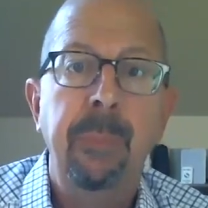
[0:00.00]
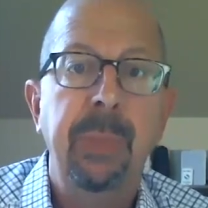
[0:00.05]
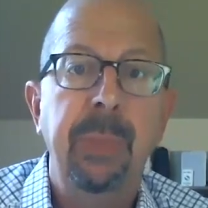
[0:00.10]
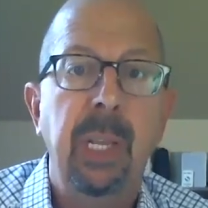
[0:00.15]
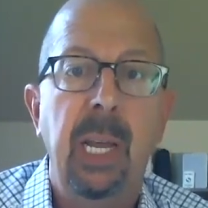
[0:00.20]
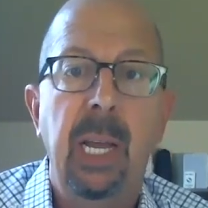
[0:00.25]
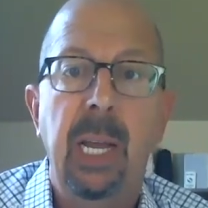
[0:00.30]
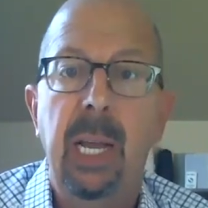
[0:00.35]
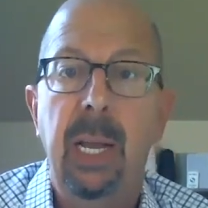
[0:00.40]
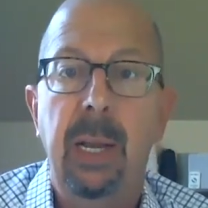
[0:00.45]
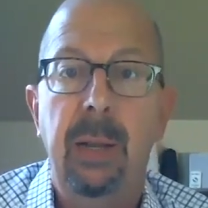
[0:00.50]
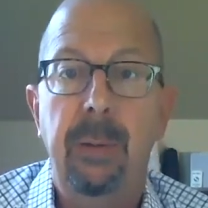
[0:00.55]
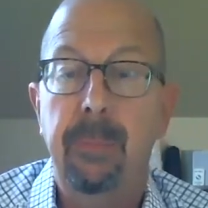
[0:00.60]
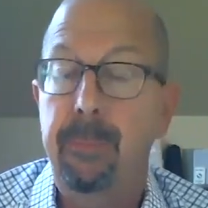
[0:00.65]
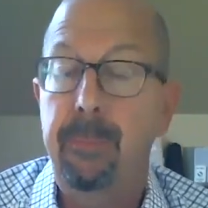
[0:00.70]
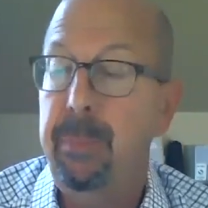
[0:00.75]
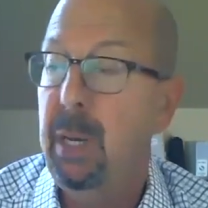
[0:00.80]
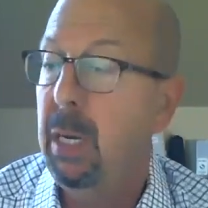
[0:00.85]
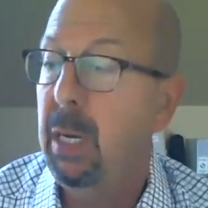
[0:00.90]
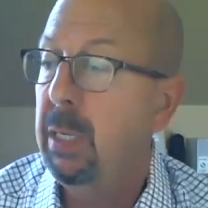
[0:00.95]
And
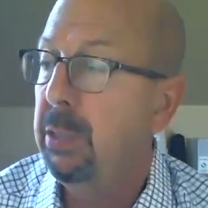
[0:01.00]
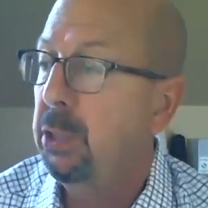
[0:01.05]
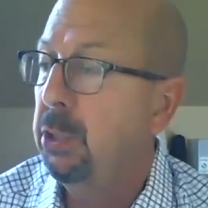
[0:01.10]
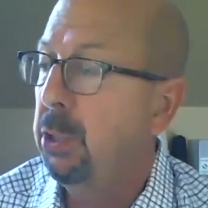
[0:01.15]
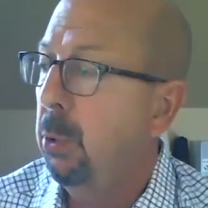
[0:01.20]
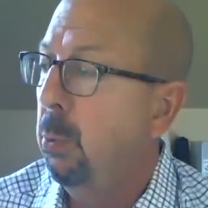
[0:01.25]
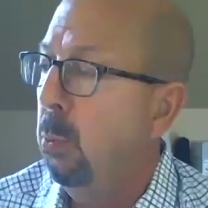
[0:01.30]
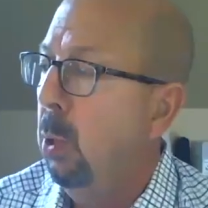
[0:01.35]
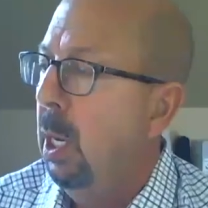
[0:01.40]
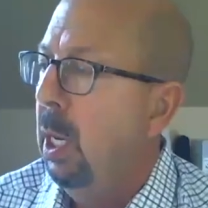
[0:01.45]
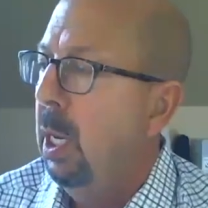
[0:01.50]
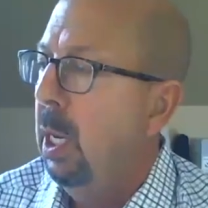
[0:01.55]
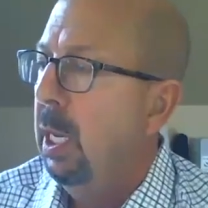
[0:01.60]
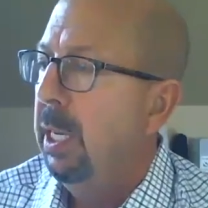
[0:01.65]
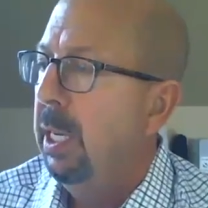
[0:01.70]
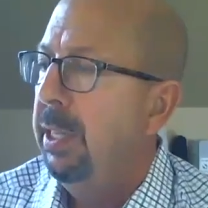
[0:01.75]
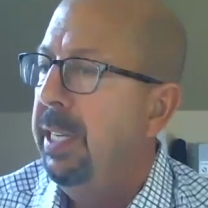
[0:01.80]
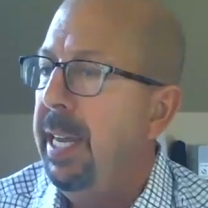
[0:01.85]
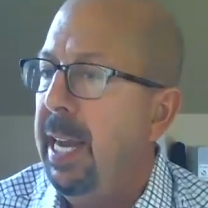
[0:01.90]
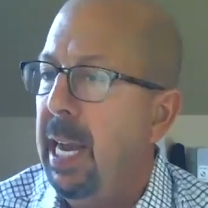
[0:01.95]
so
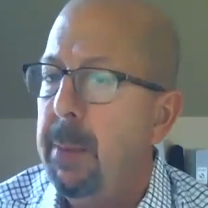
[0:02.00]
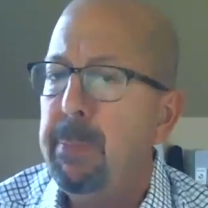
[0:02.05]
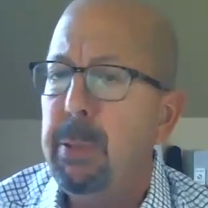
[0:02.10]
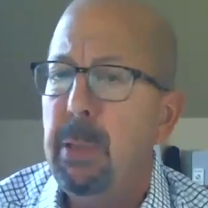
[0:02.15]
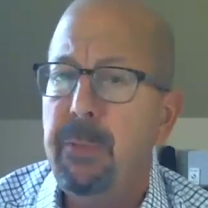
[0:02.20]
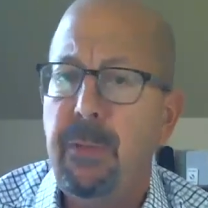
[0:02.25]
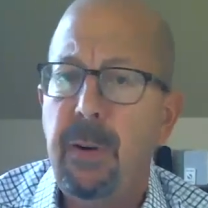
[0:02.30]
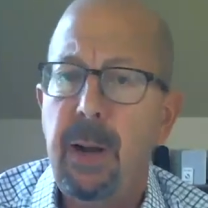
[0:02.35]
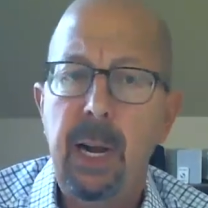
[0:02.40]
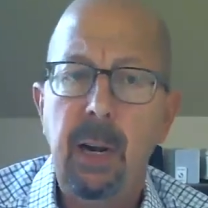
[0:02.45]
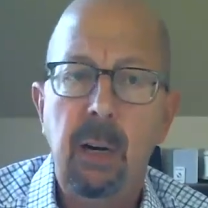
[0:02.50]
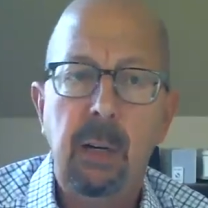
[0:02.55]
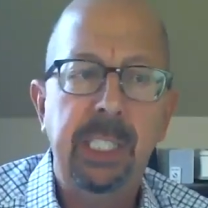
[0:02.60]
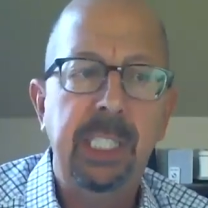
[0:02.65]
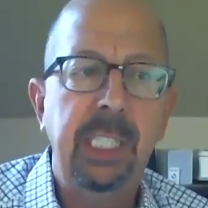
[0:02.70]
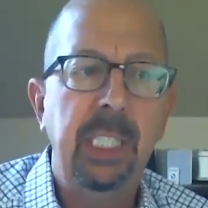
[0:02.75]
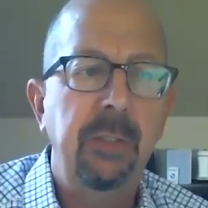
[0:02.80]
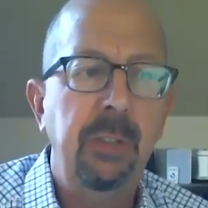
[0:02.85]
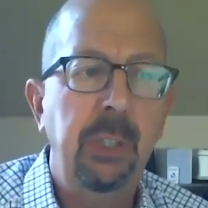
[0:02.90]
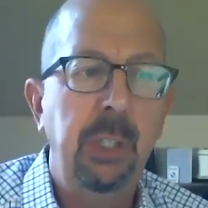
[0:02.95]
the amplifier
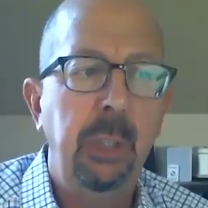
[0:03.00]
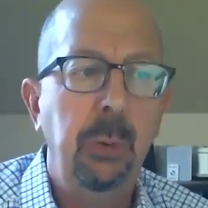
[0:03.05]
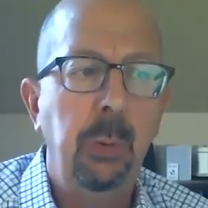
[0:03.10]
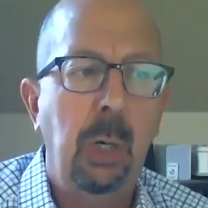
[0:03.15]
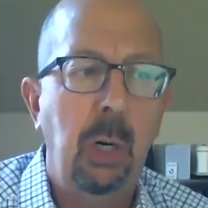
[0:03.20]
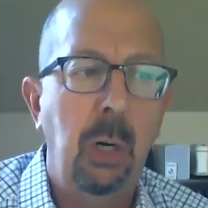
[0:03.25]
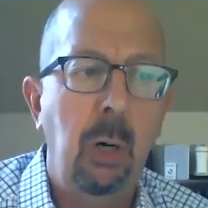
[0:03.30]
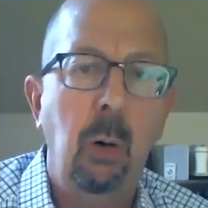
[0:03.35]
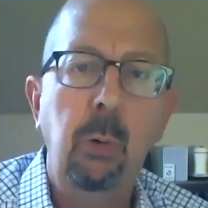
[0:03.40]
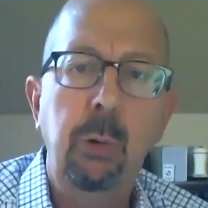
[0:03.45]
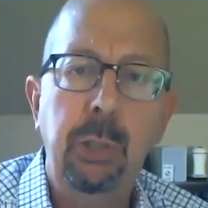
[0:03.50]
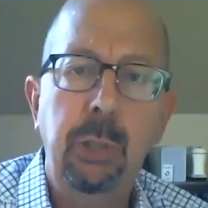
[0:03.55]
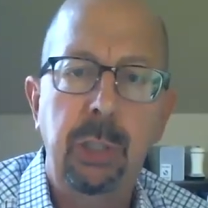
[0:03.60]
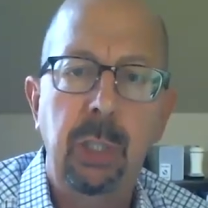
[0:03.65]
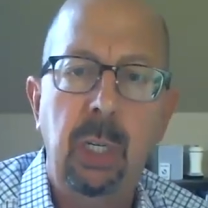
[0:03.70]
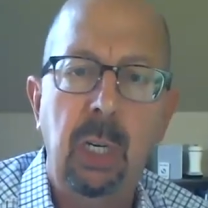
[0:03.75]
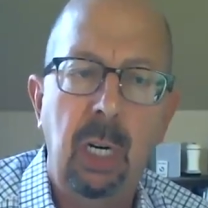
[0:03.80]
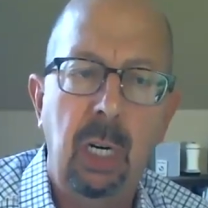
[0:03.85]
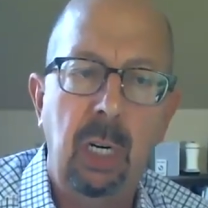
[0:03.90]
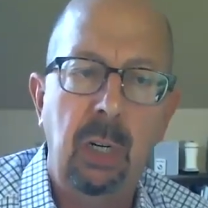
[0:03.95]
gives you a host
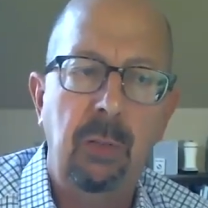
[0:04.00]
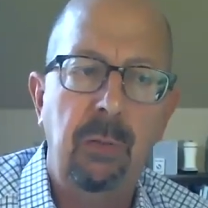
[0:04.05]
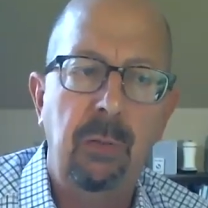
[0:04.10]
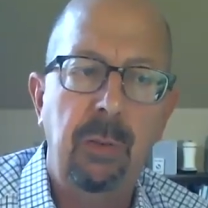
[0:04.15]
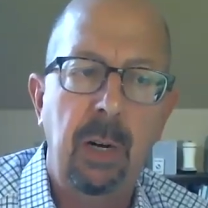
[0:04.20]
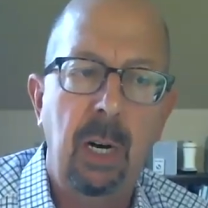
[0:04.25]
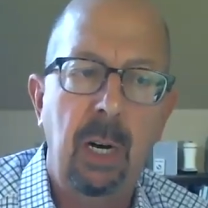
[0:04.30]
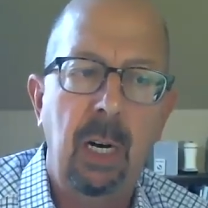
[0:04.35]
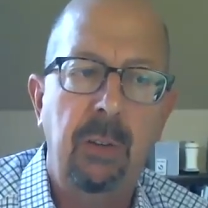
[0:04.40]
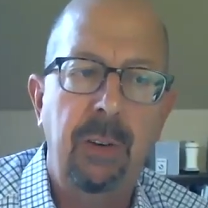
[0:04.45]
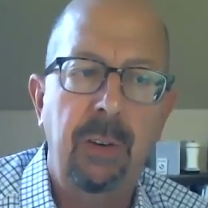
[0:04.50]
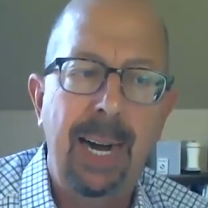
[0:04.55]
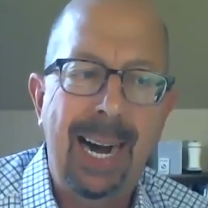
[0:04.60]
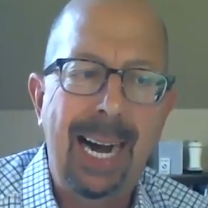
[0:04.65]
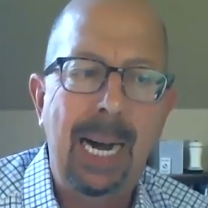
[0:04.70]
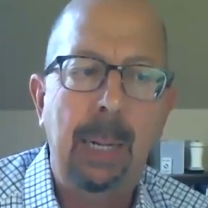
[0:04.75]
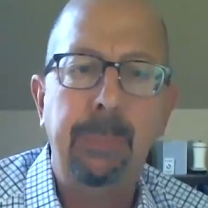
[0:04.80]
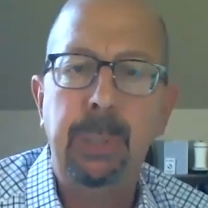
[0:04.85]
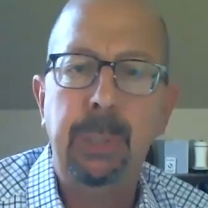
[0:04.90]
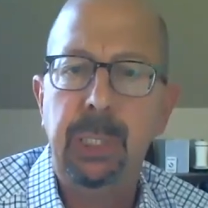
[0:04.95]
of
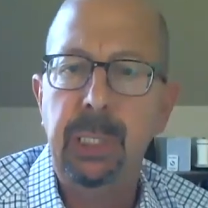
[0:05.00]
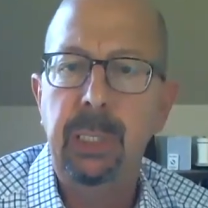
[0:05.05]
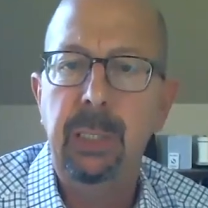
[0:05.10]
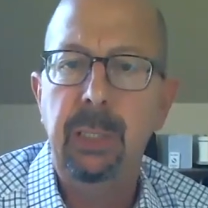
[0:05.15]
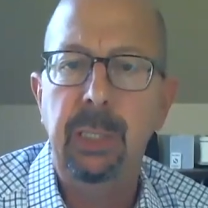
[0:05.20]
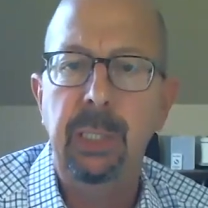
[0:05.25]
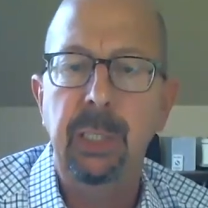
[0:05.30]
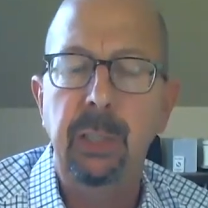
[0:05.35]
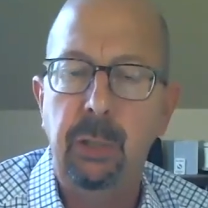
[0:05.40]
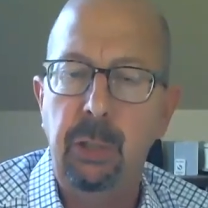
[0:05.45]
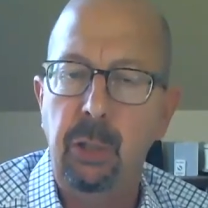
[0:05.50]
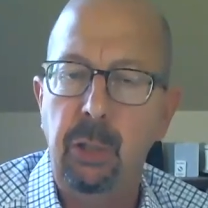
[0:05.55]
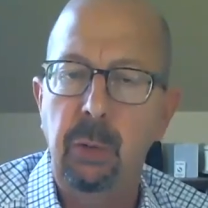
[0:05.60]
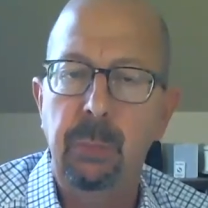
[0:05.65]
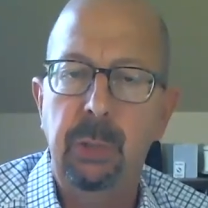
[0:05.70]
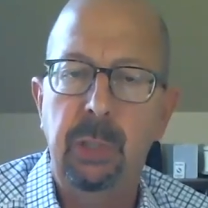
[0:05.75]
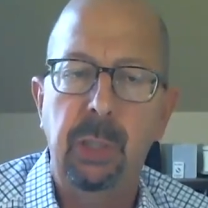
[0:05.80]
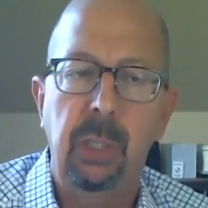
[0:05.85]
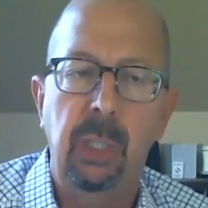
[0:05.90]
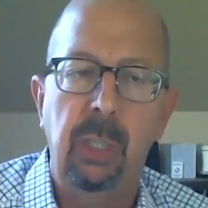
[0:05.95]
options in
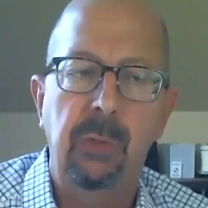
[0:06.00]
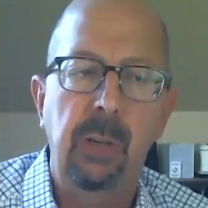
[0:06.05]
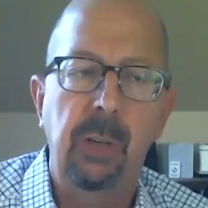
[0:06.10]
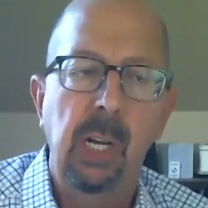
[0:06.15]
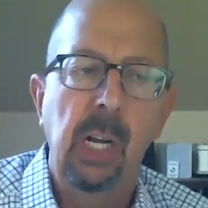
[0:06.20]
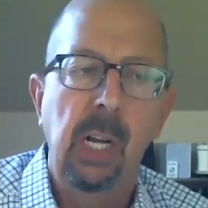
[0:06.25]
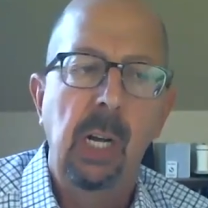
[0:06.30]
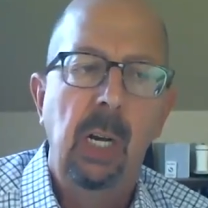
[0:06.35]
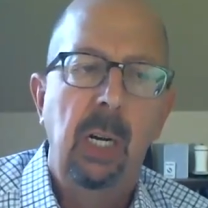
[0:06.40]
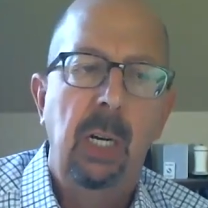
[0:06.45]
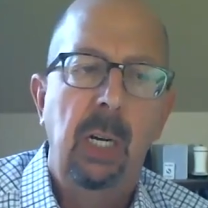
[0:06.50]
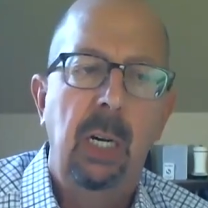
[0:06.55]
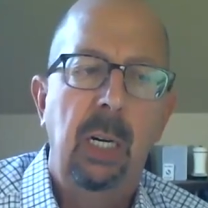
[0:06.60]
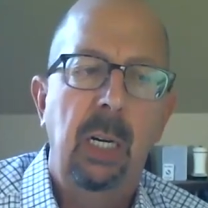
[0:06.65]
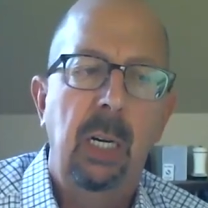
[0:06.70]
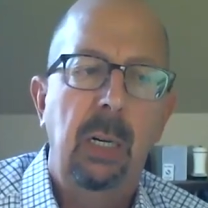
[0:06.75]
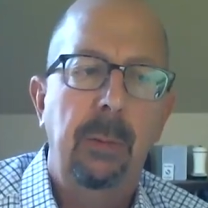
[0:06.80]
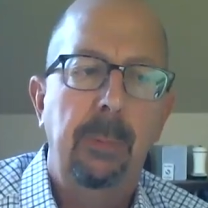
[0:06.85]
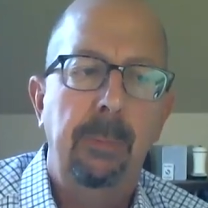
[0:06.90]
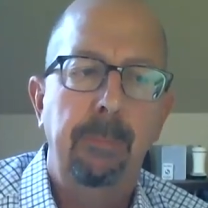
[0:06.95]
terms of
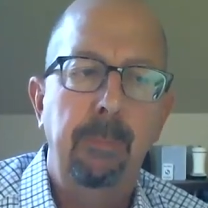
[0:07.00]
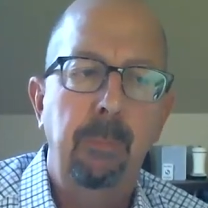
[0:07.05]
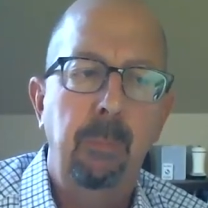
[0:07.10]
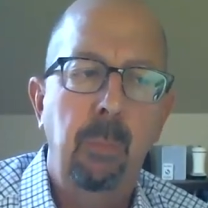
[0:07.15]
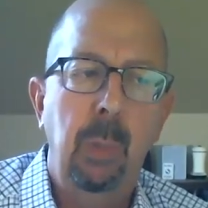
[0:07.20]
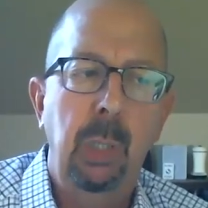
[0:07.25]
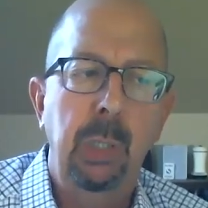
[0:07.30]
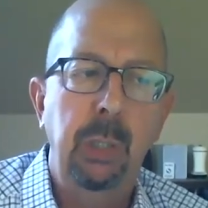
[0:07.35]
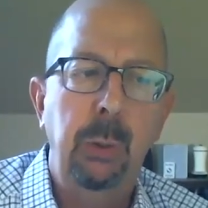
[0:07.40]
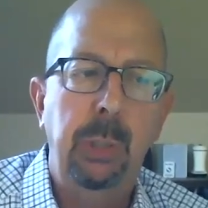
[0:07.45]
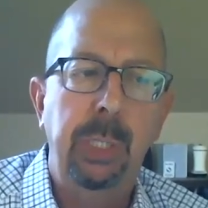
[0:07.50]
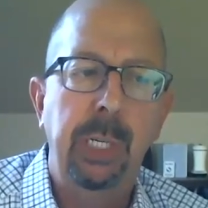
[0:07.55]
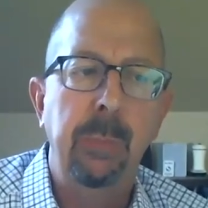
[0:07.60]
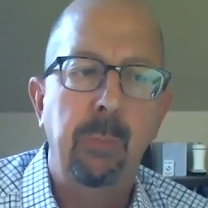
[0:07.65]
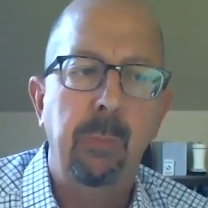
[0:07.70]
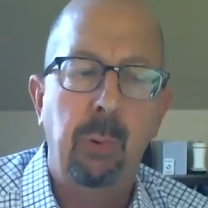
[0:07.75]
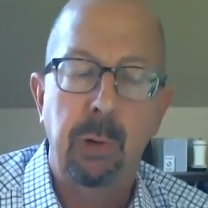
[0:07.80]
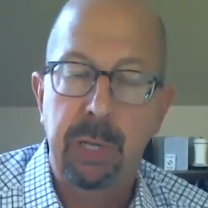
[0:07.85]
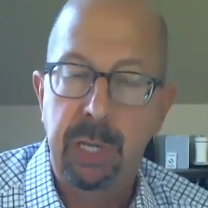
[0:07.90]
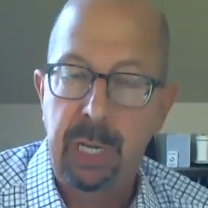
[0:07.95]
you can
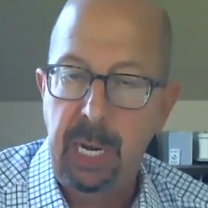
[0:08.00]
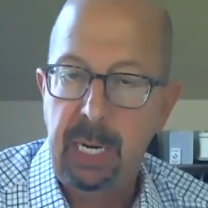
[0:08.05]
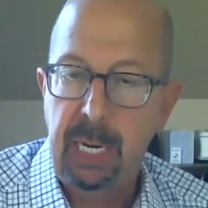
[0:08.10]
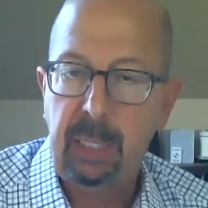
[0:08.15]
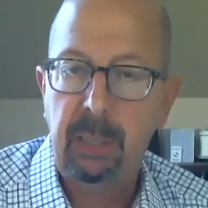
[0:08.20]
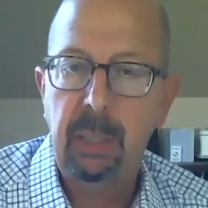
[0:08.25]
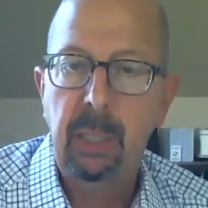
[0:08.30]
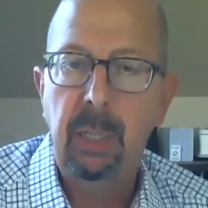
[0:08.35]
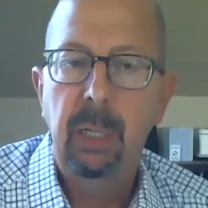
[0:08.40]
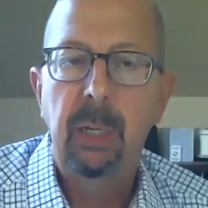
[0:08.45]
protect